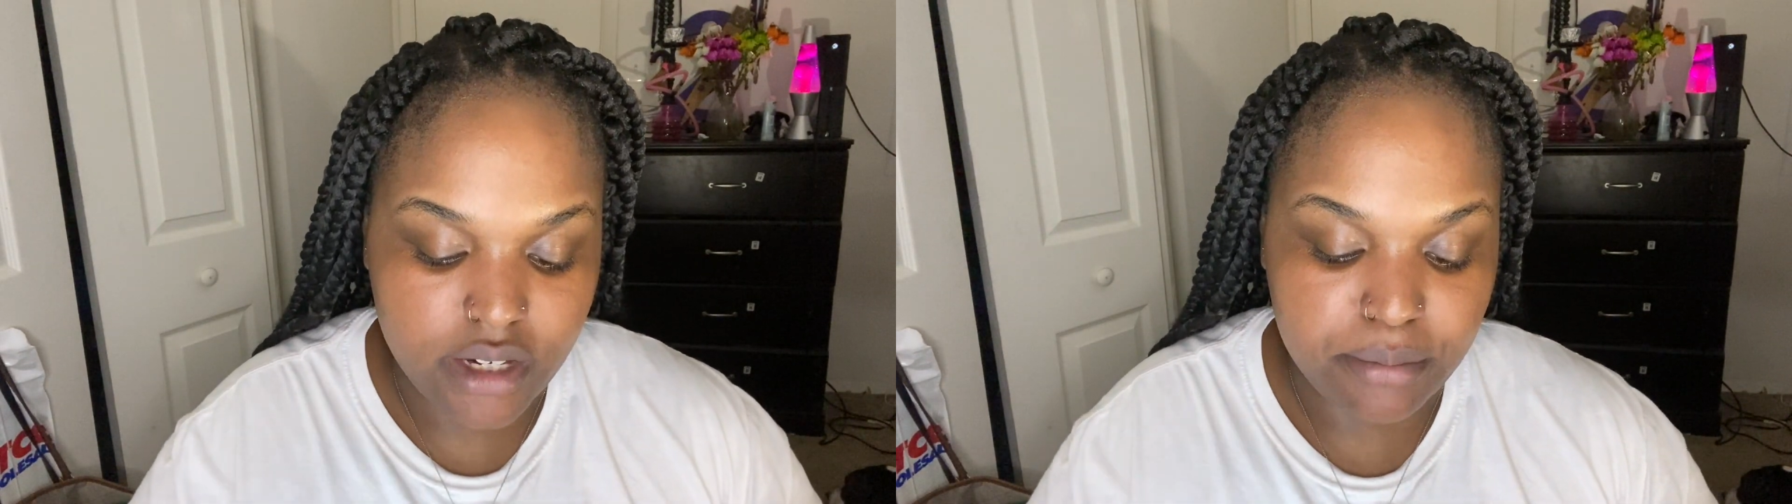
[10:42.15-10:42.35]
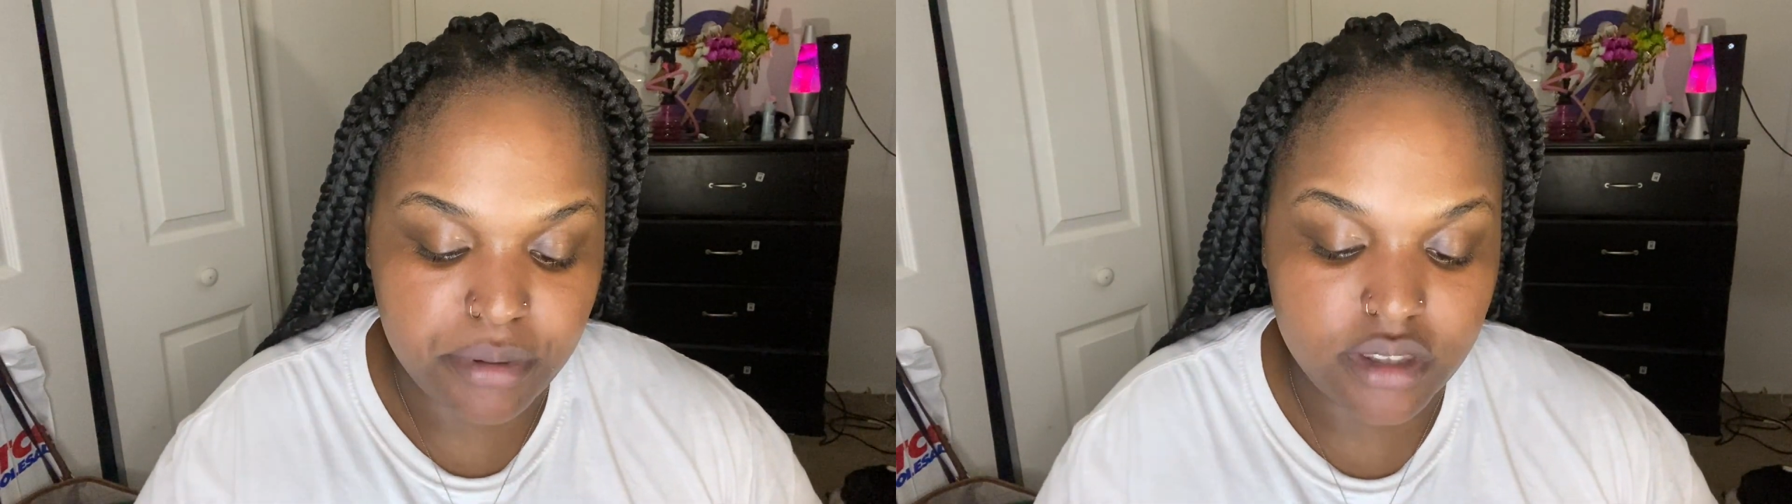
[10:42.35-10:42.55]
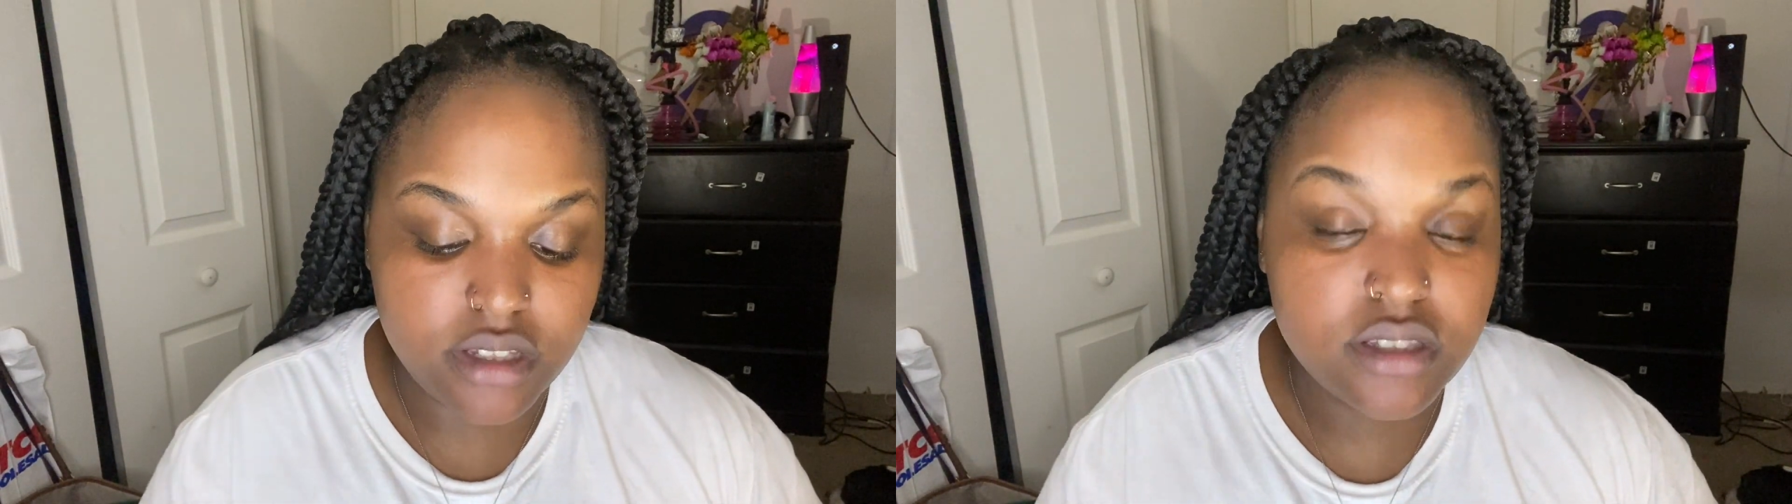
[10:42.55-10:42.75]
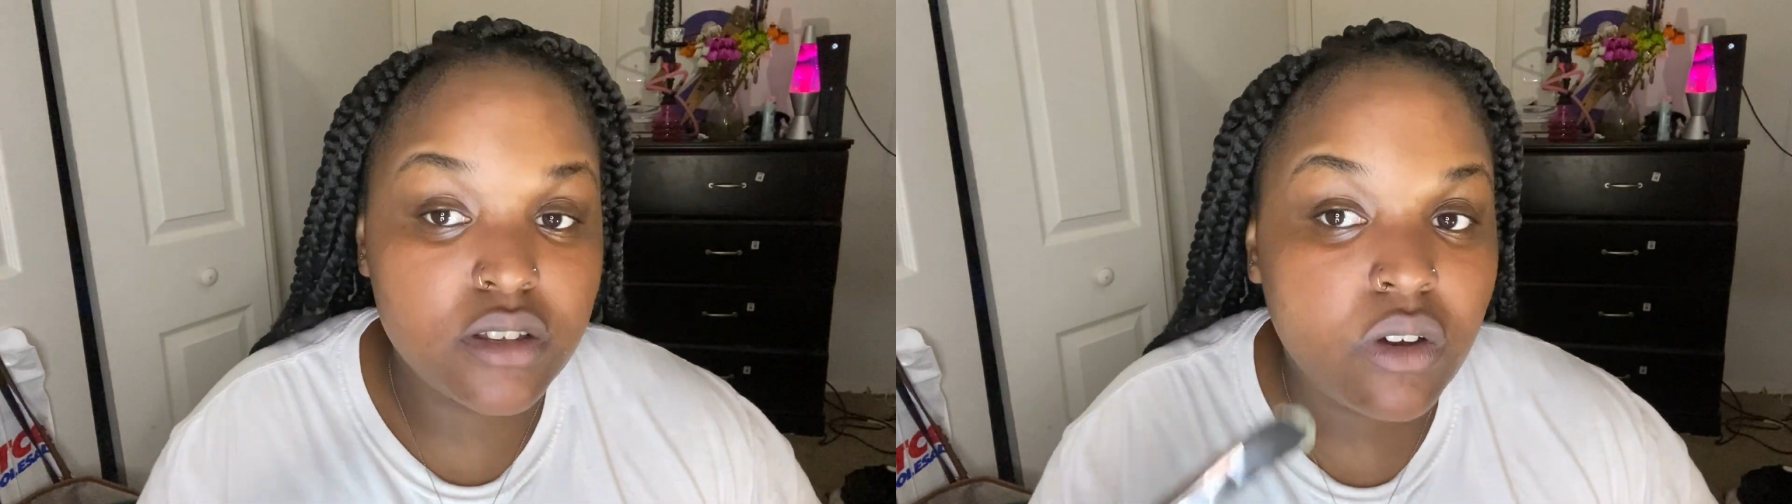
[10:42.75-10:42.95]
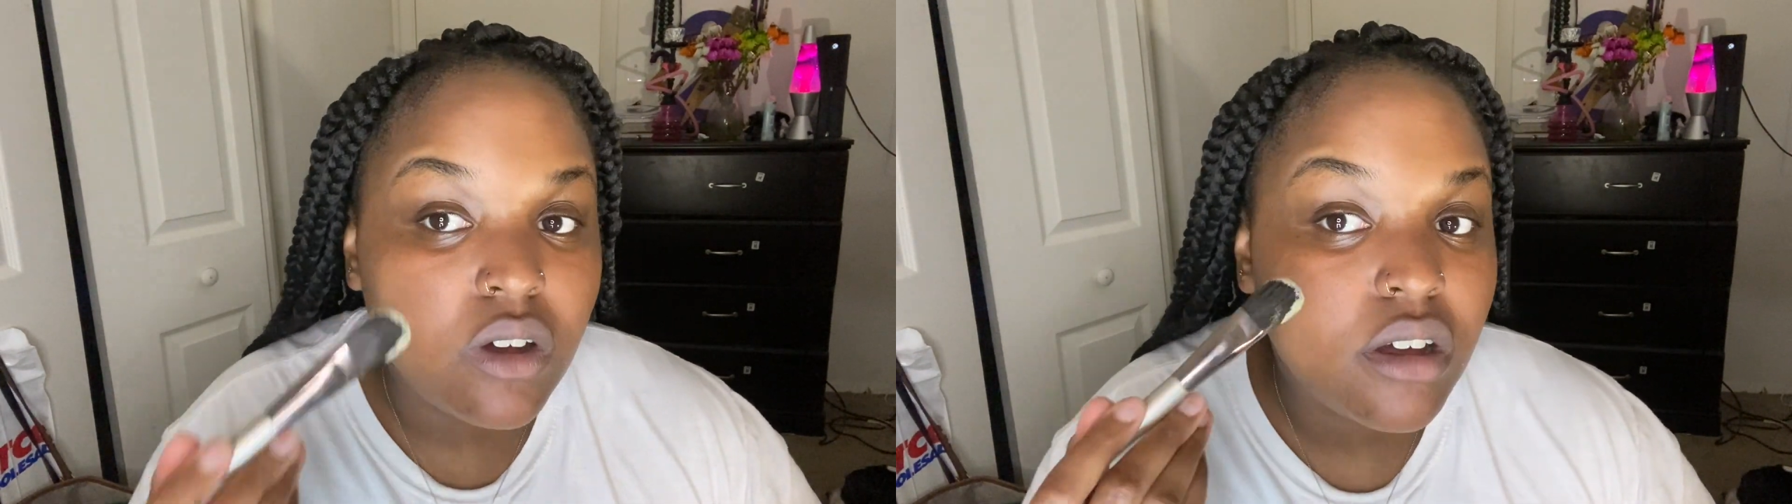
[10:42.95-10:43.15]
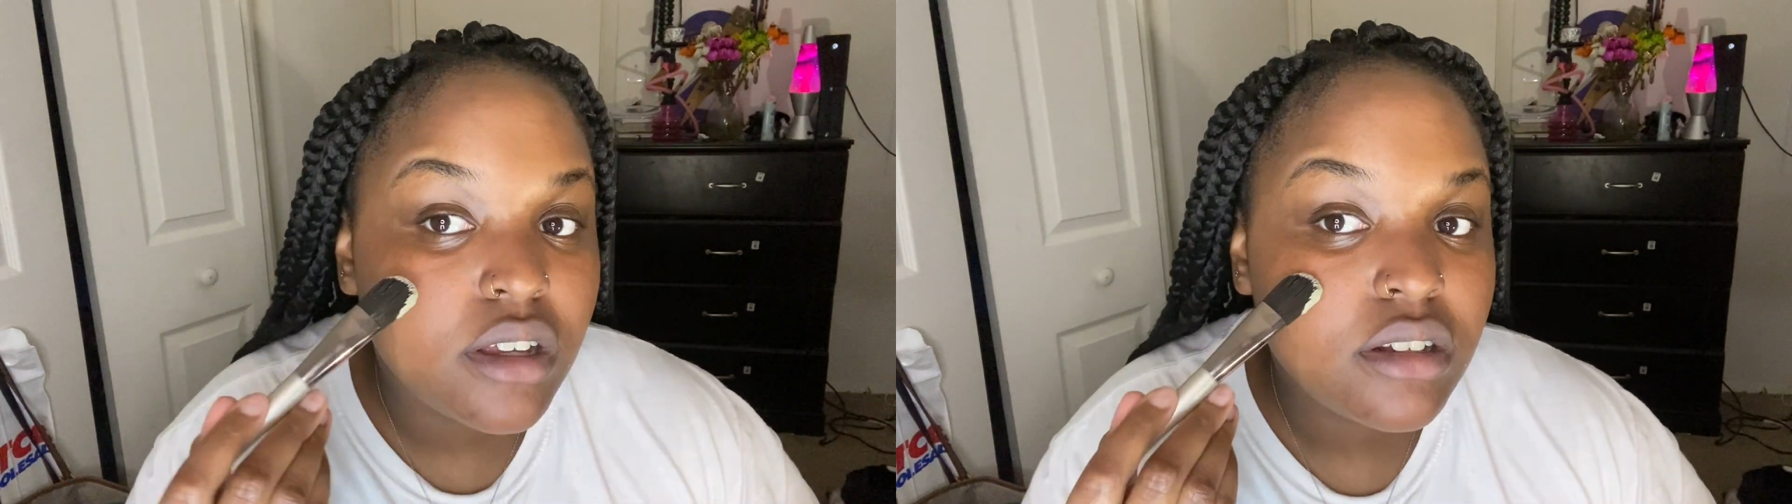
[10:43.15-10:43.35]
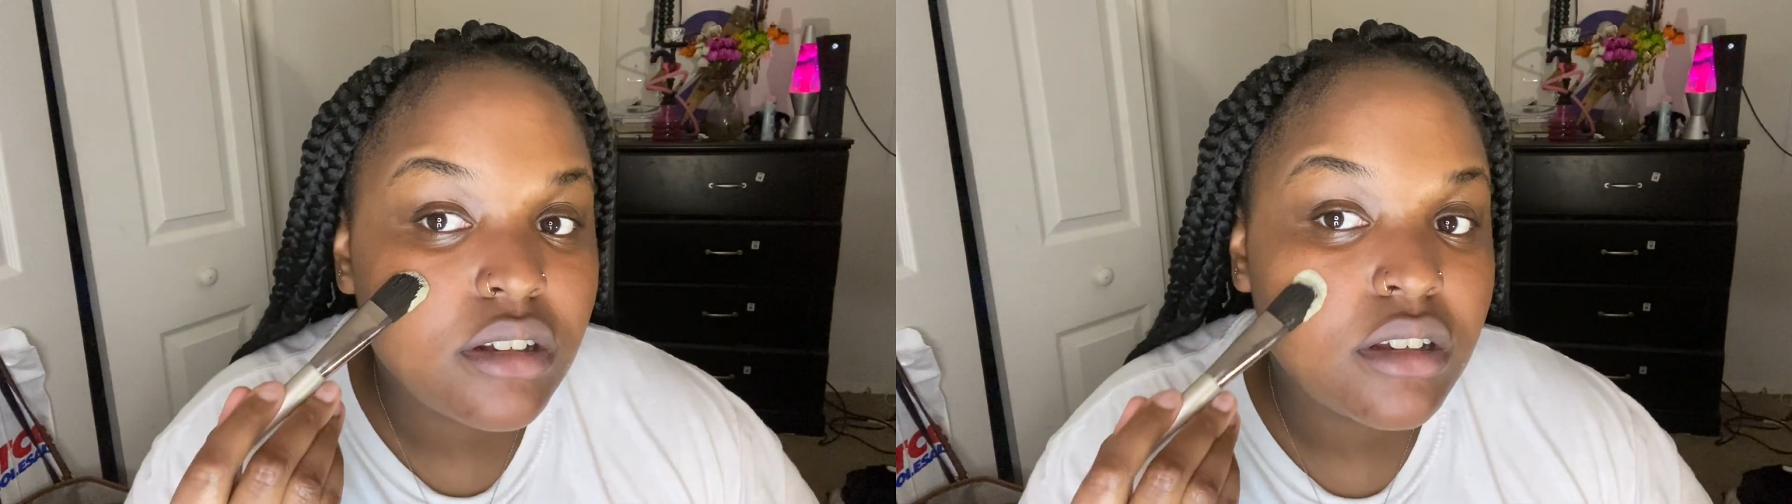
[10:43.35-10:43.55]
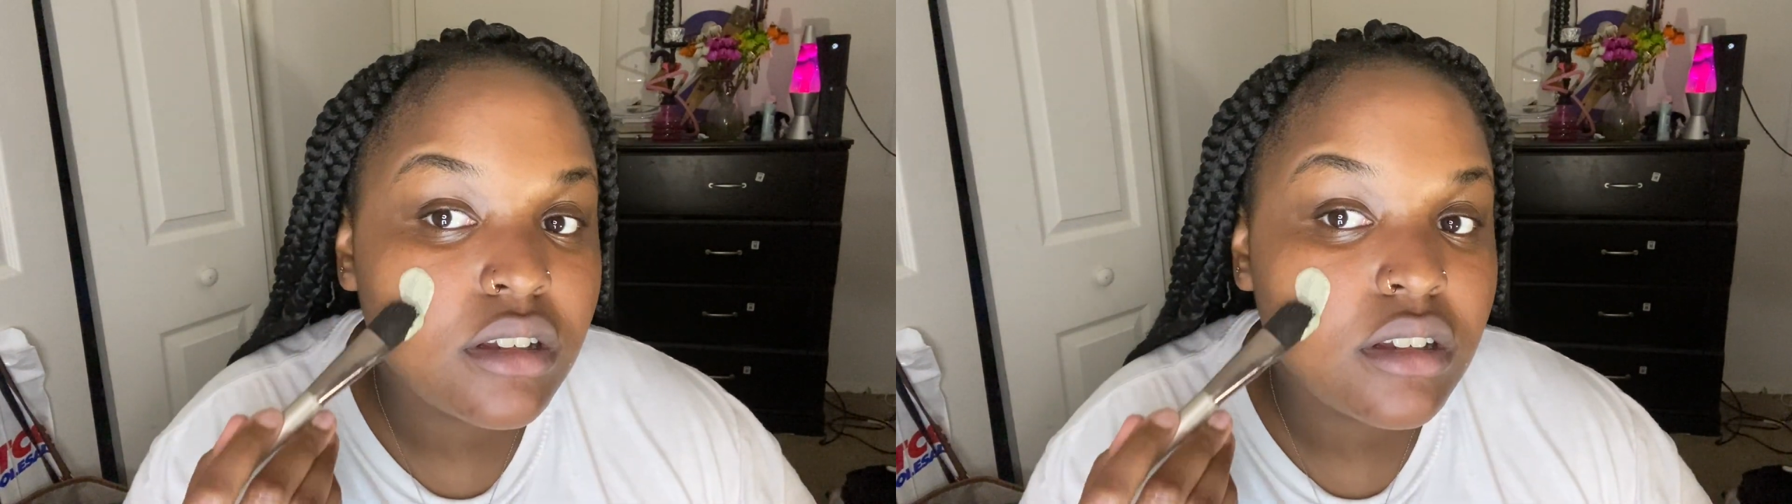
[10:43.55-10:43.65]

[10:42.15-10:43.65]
and put this on.